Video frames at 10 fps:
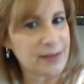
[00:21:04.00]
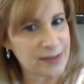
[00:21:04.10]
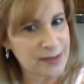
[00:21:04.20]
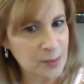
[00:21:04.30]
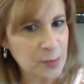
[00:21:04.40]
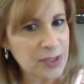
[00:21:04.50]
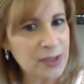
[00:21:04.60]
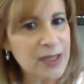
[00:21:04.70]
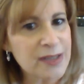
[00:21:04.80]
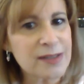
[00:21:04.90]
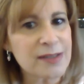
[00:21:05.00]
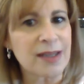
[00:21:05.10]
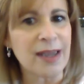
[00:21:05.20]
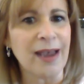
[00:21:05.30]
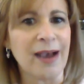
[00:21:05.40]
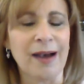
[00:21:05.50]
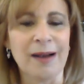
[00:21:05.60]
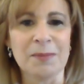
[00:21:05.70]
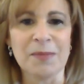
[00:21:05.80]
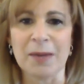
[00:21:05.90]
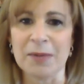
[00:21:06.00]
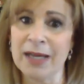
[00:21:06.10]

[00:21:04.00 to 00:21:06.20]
of stick with the list. I'm